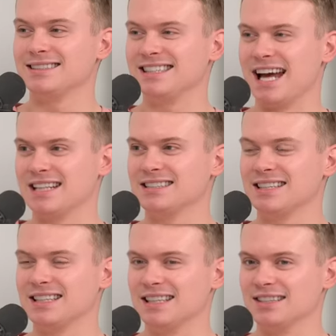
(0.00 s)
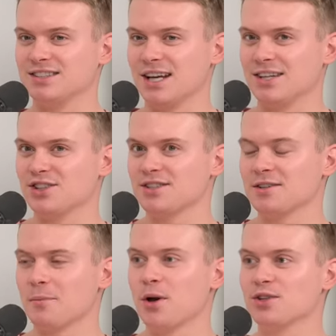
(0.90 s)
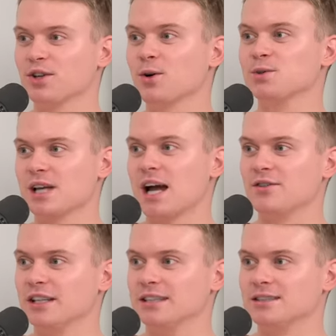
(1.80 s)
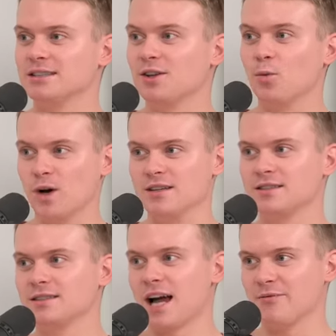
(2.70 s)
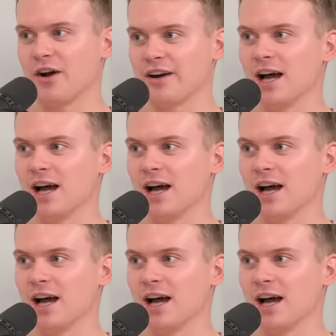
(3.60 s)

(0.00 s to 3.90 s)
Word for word: Yes, isn't it, it is. Does yeah, it's does it, a person called Tyrese that yeah. wears very